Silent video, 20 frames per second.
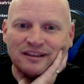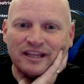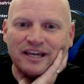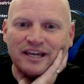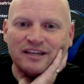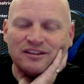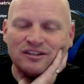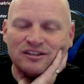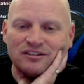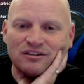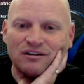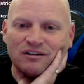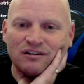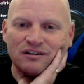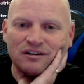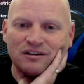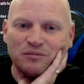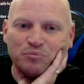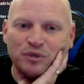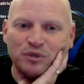length is
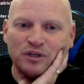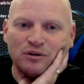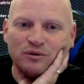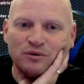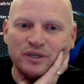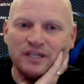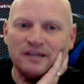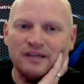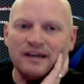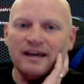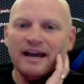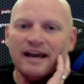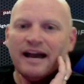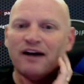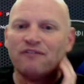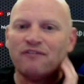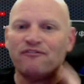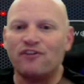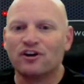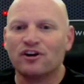hard on PoE.
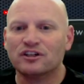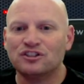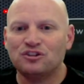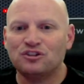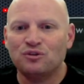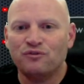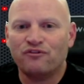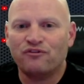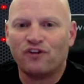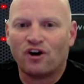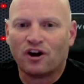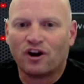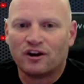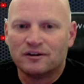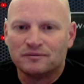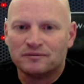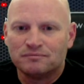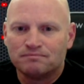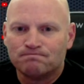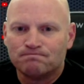How far is too
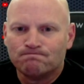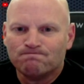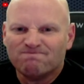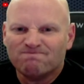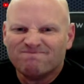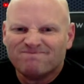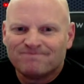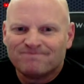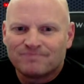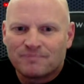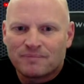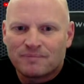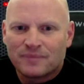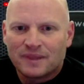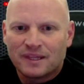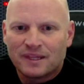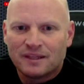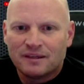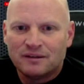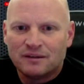far?
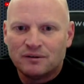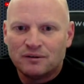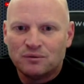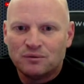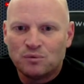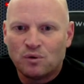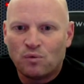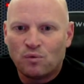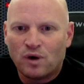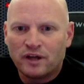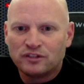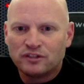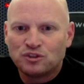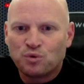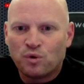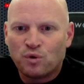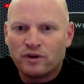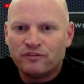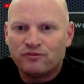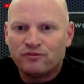We'll
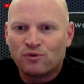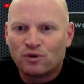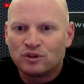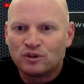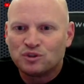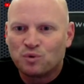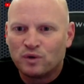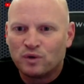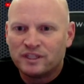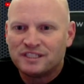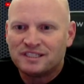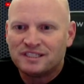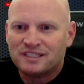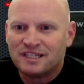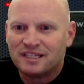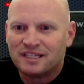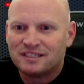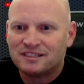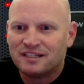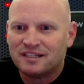want 24 or
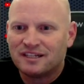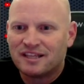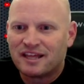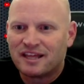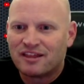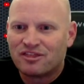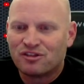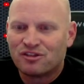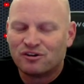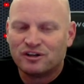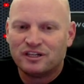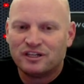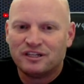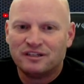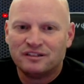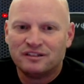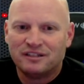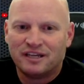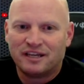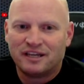26, none of that
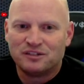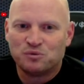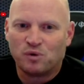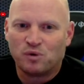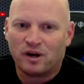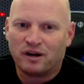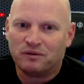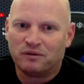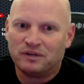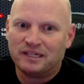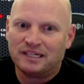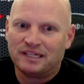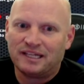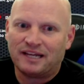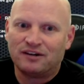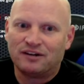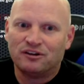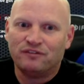30 gauge wire. Well,